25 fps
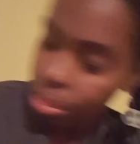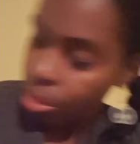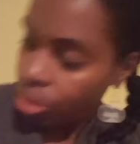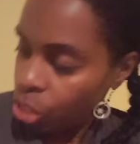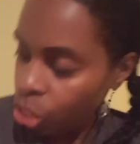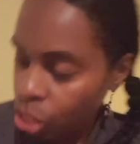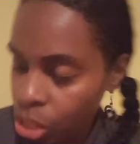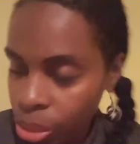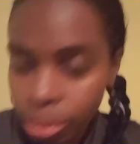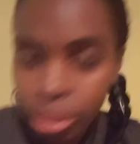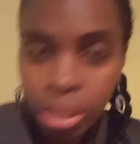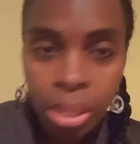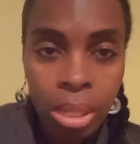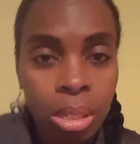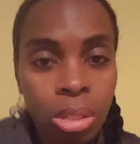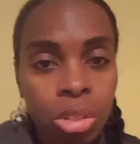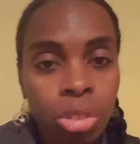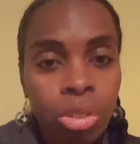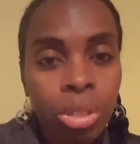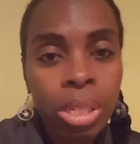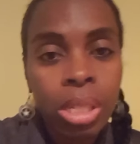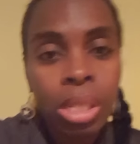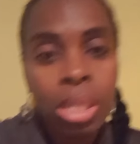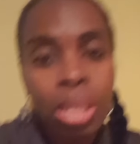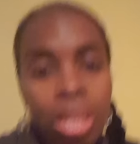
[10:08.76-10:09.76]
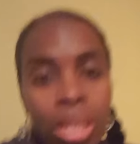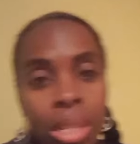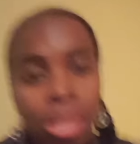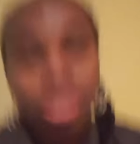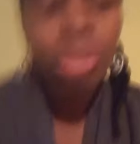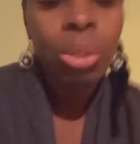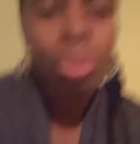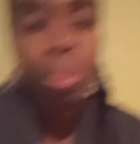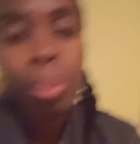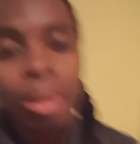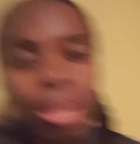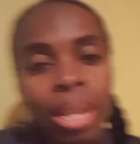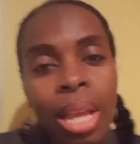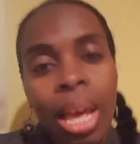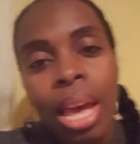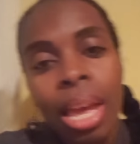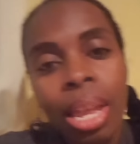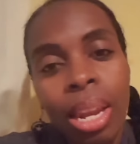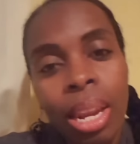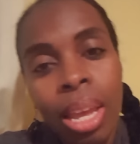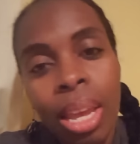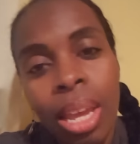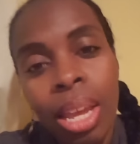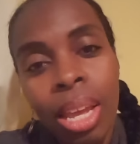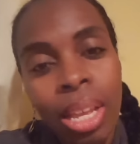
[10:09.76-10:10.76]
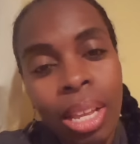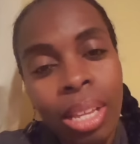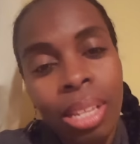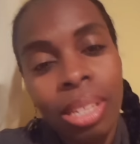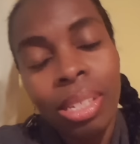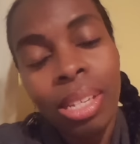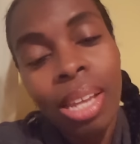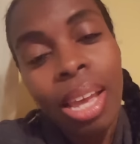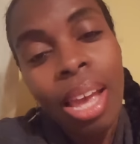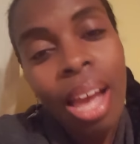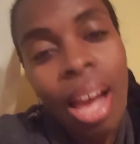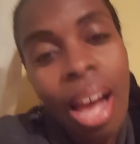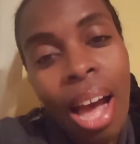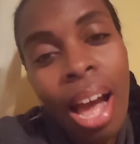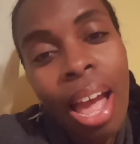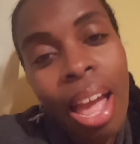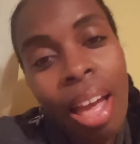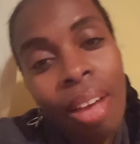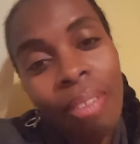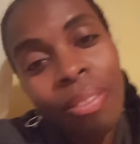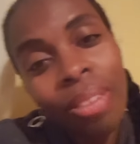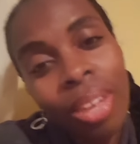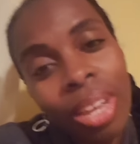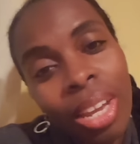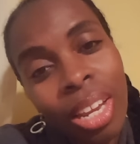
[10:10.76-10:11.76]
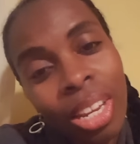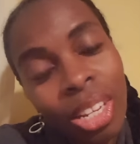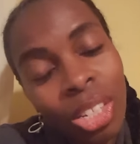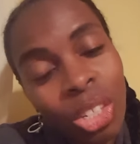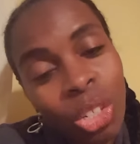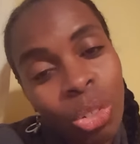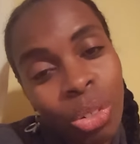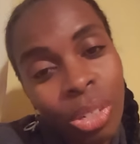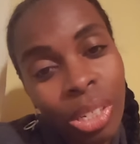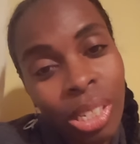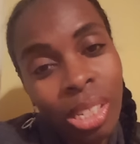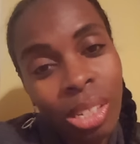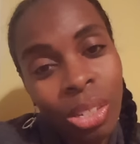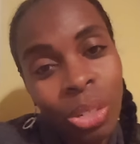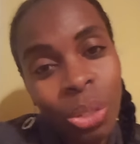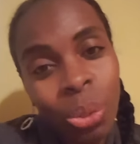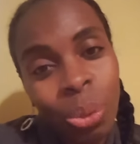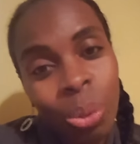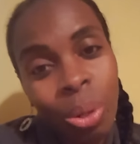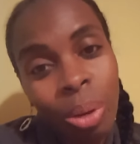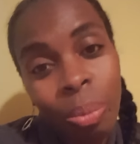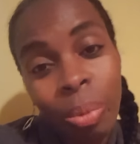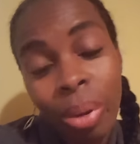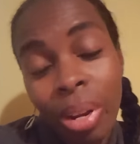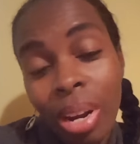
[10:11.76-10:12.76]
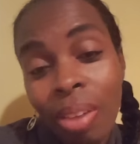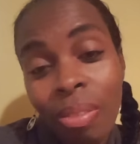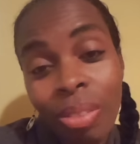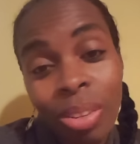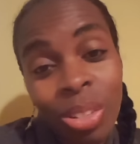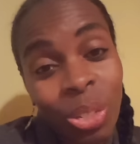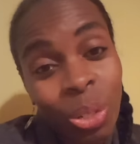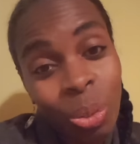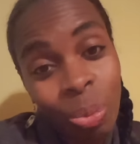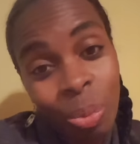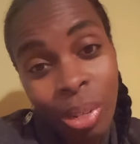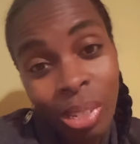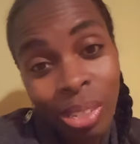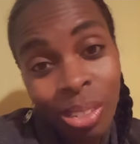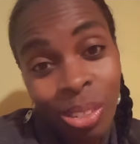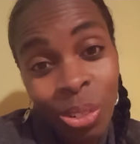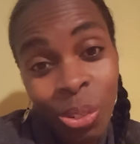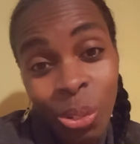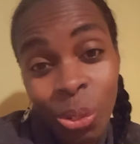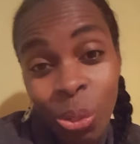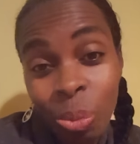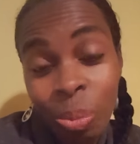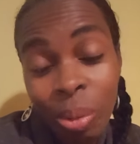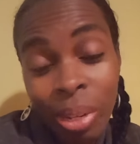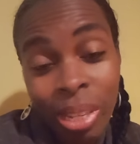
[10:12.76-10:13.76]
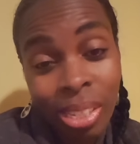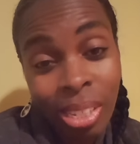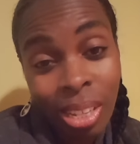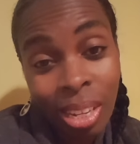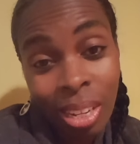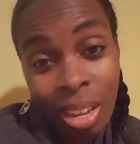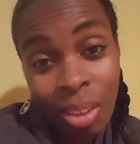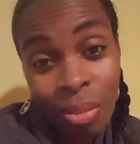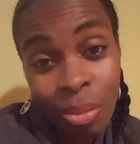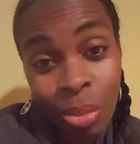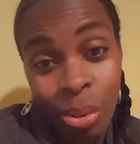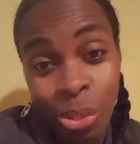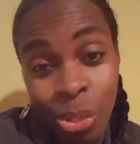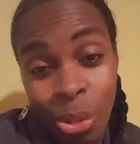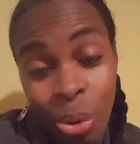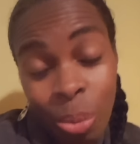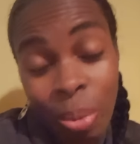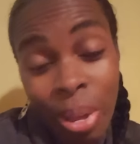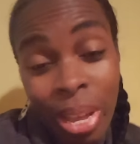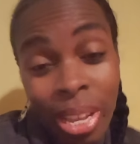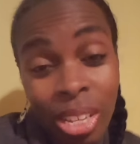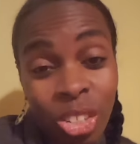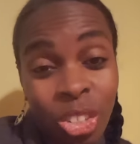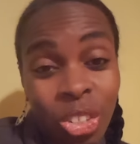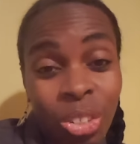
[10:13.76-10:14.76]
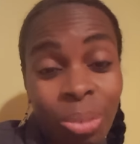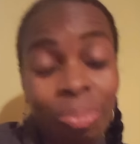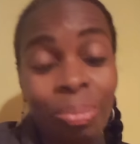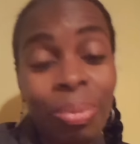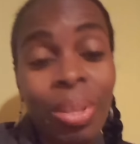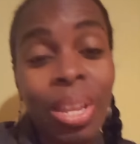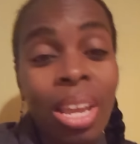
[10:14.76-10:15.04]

she was interested in doing that, and I have interest in doing whatever she wants to do because I love her so much.